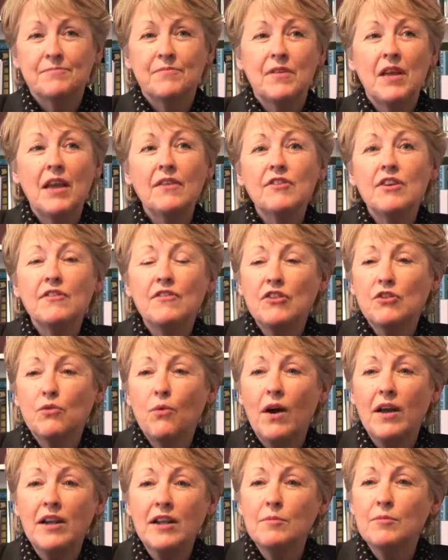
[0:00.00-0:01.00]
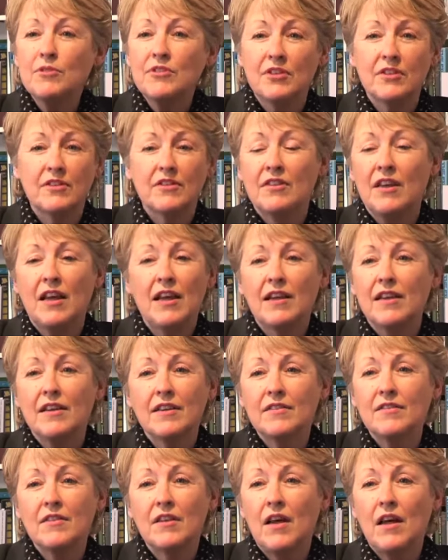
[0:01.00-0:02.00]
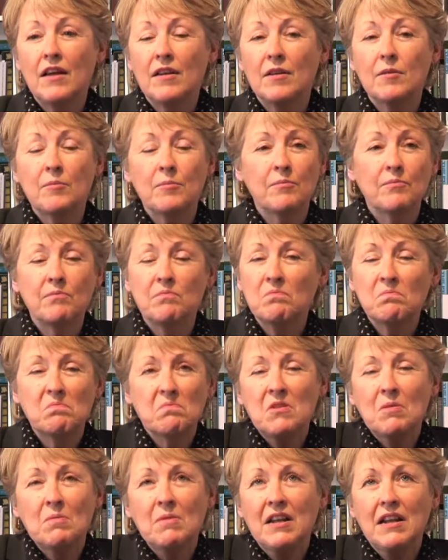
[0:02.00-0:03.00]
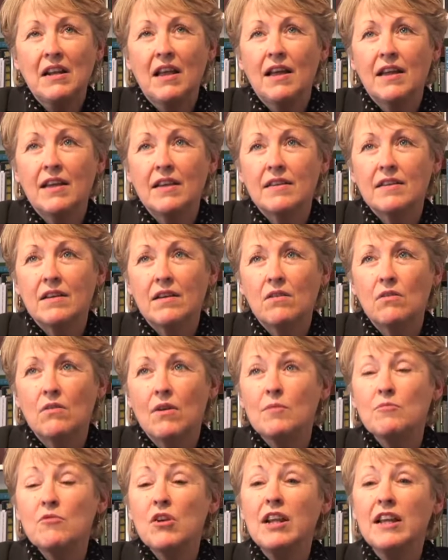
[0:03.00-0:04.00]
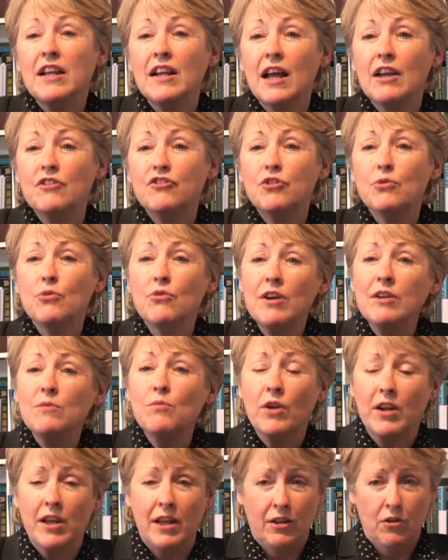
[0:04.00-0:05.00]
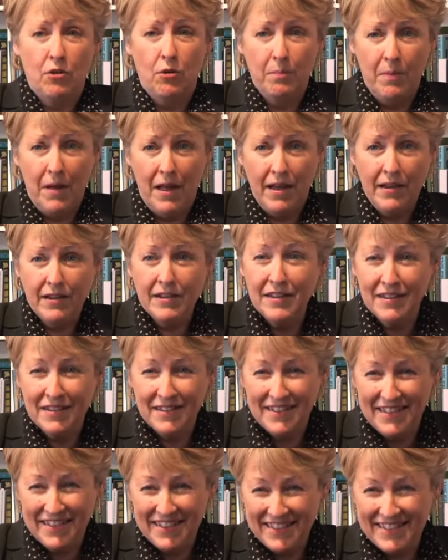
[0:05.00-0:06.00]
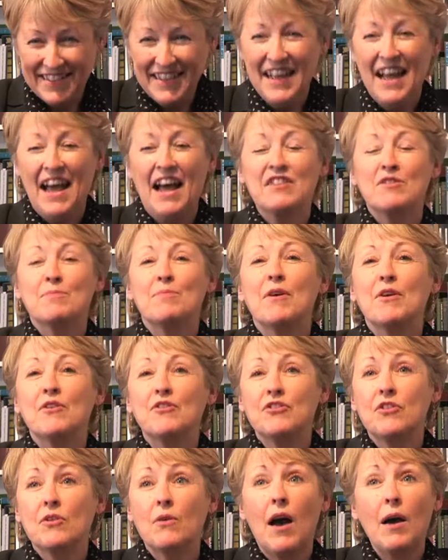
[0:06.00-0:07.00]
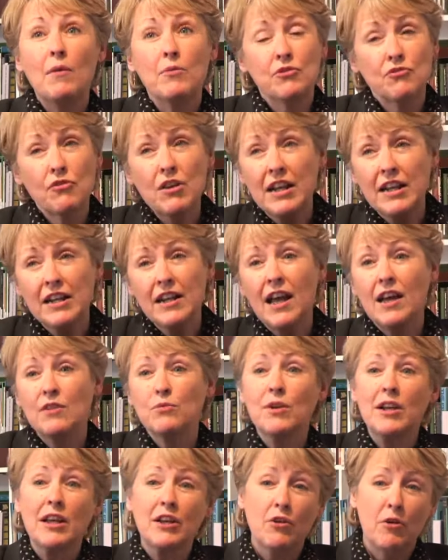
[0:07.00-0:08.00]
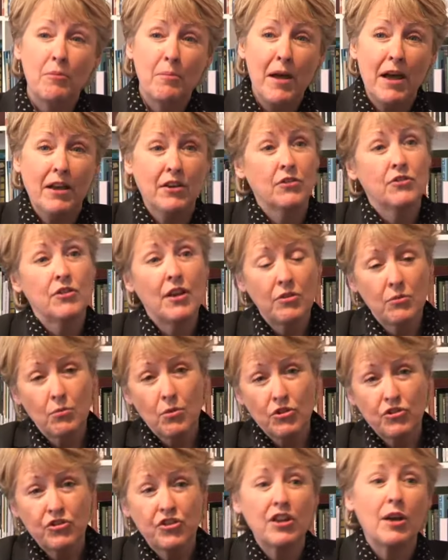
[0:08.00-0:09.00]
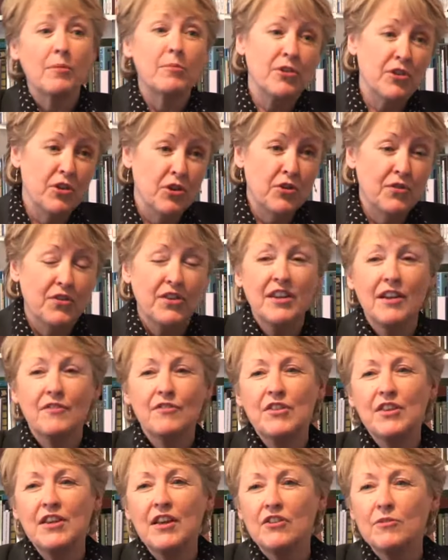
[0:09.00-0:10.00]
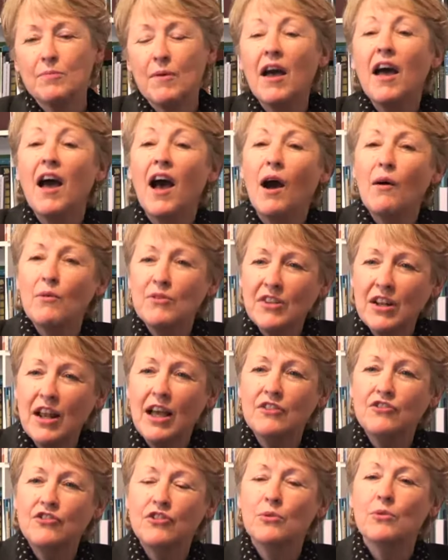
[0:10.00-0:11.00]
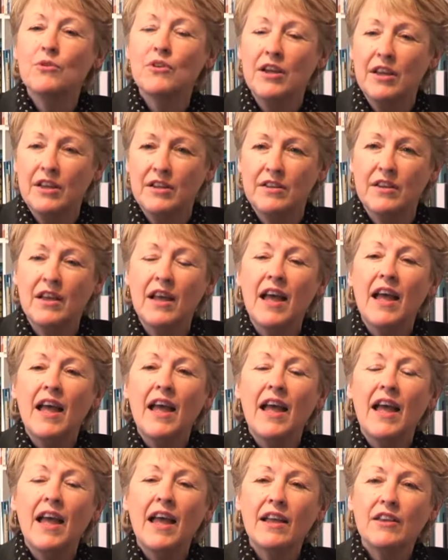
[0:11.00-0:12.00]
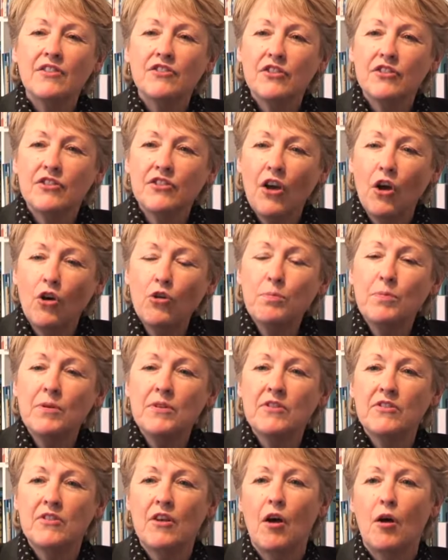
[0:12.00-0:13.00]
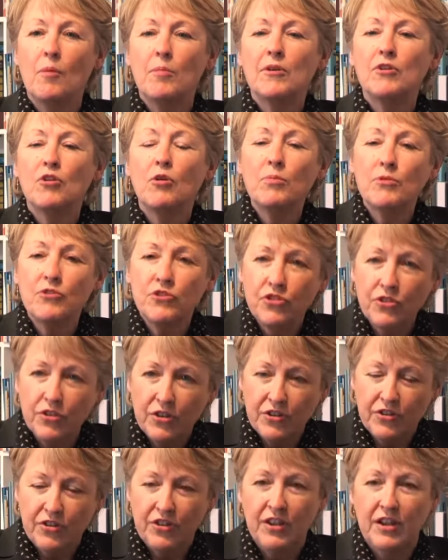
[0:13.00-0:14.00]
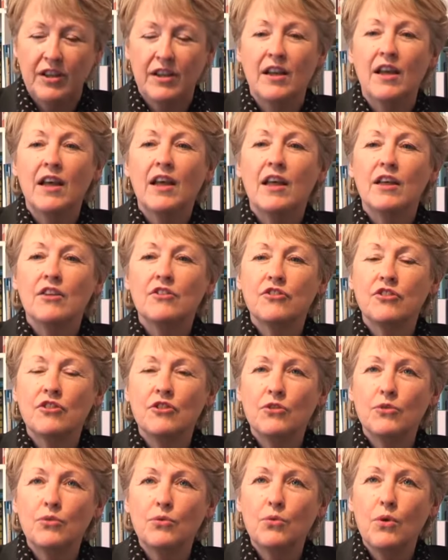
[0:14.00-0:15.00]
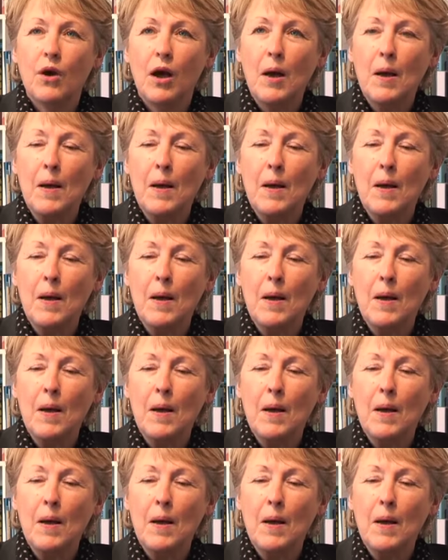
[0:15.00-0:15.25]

even if it's quite limited, saying something like, "Oh, I'm really glad you were in when I got back," as opposed to, "I was really glad when I got back, you'd done the washing up, you'd hoovered and everything else, but I was glad you were in." It just opens up an opportunity to